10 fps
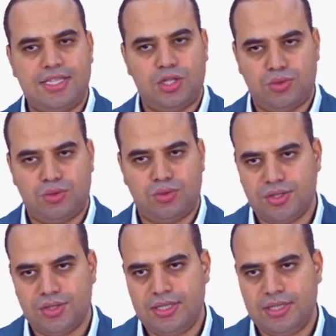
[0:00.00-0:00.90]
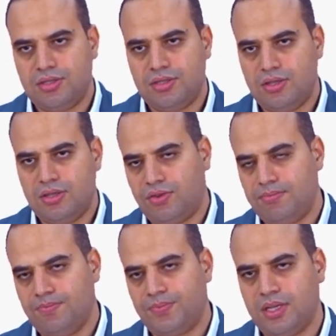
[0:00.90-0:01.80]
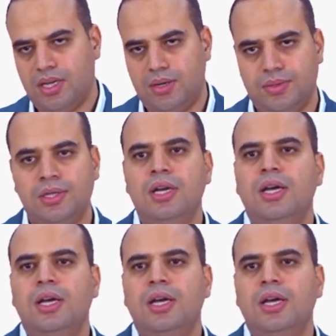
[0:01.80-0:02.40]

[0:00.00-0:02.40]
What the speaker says: these two things, right? From our